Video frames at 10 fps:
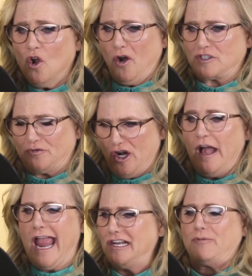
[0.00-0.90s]
for an
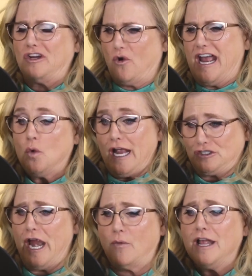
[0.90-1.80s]
array of other
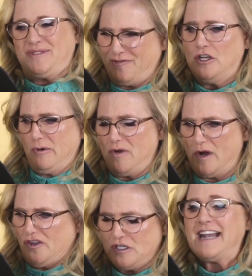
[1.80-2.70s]
characters on The
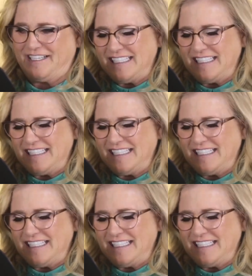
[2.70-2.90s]
Simpsons.